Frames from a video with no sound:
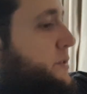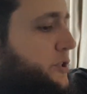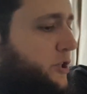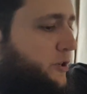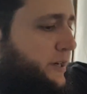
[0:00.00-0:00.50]

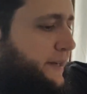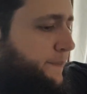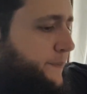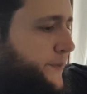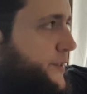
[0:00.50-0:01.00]

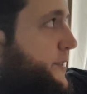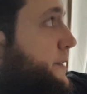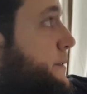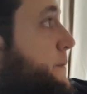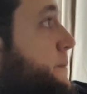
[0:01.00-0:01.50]
times
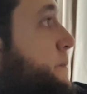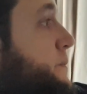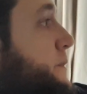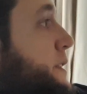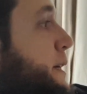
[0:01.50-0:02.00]

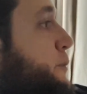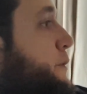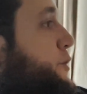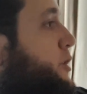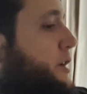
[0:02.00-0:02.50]
number
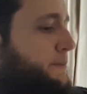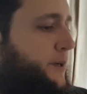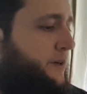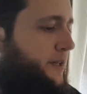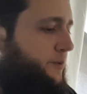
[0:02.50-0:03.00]
of time
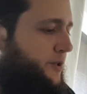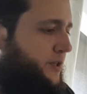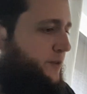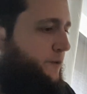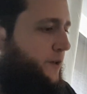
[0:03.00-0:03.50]
periods, which
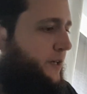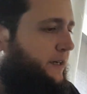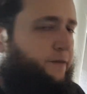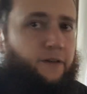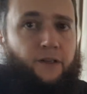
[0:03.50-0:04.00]
is
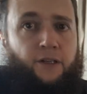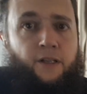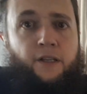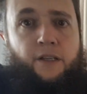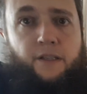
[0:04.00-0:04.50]
5.
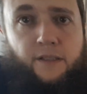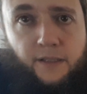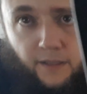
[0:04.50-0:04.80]
See,